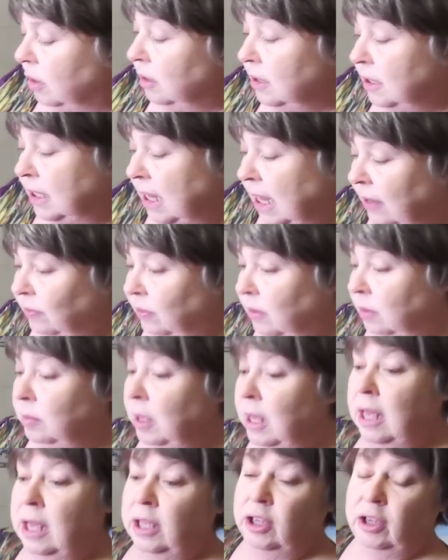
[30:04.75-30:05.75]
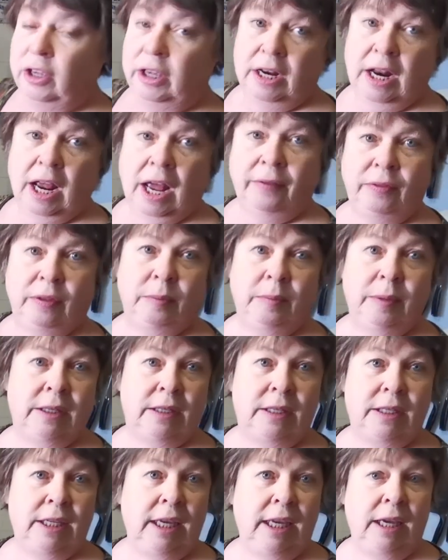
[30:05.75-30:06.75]
can save them. You can have them
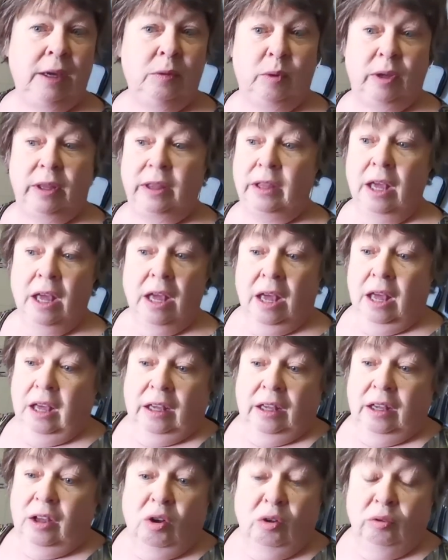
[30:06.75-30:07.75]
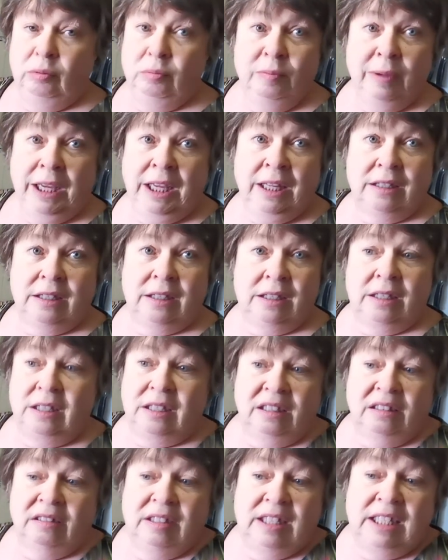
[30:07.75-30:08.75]
at tea with cold
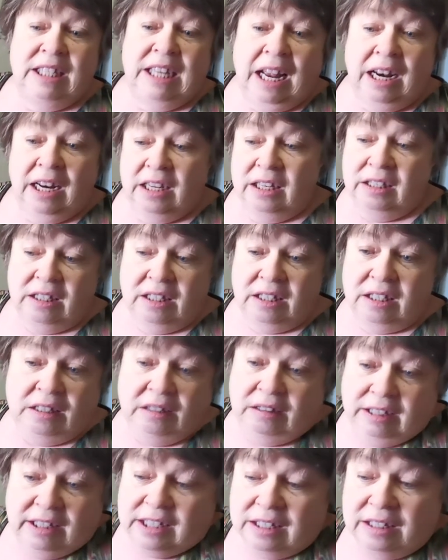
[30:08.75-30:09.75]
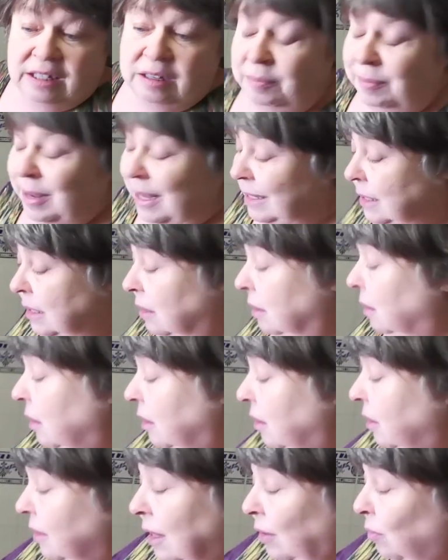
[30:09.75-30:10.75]
meats, salads. It doesn't matter.
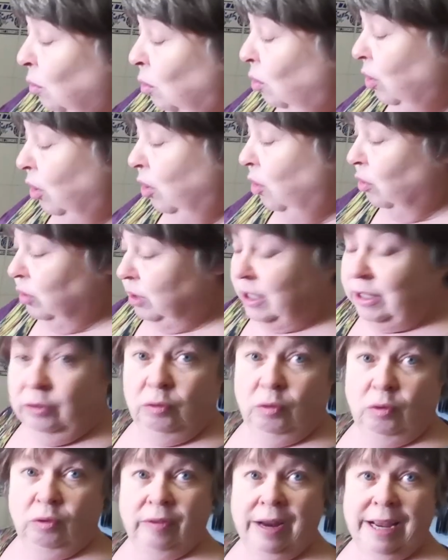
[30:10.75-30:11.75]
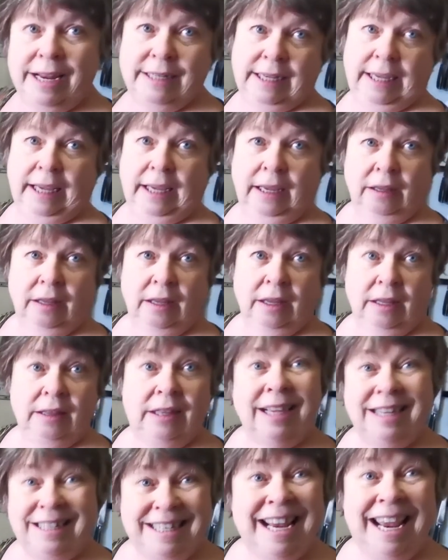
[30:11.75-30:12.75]
They're all cooked. They're all ready.
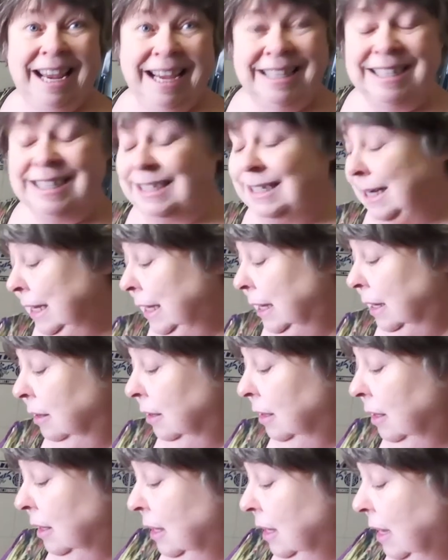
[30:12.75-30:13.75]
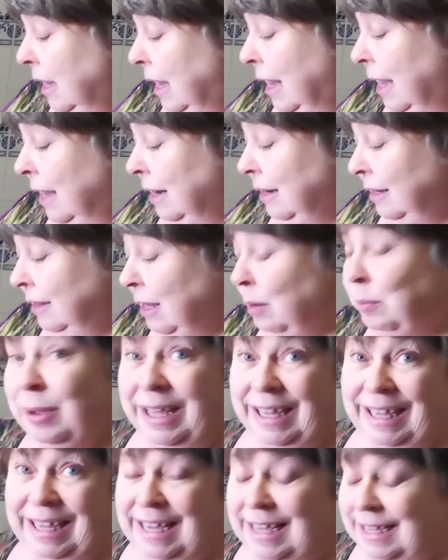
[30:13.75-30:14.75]
They're tasty. And they
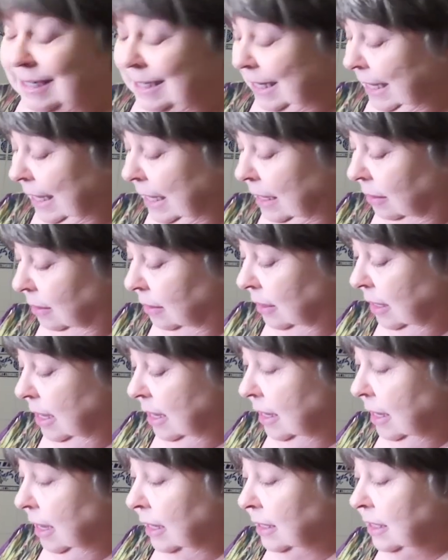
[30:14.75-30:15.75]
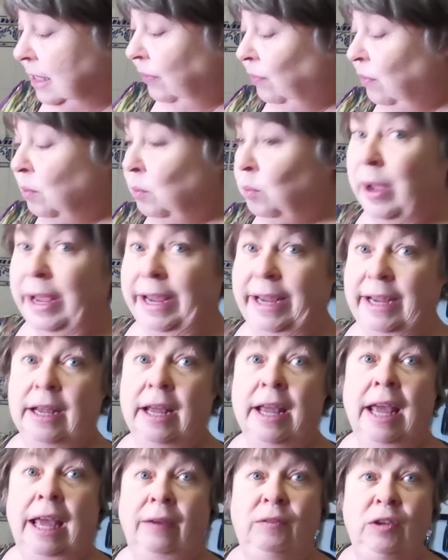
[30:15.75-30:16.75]
were easy. A different way.
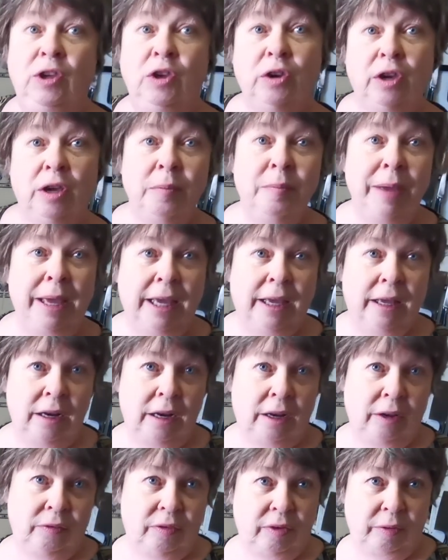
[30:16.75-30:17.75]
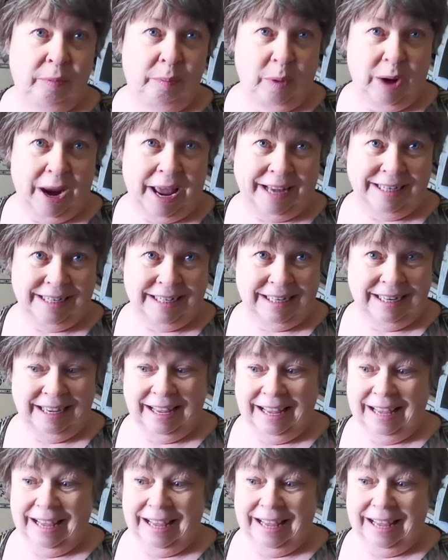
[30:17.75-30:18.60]
If you can make a loaf of bread,